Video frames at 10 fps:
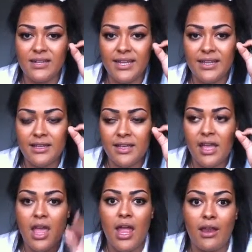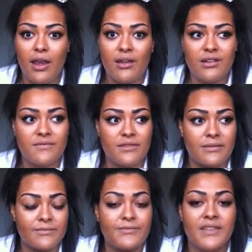on it. Loads of
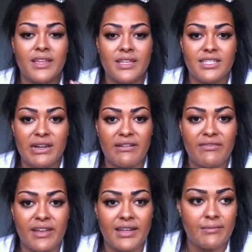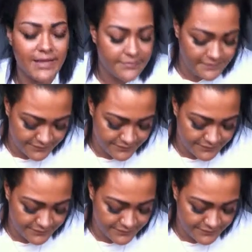them. Terrified me.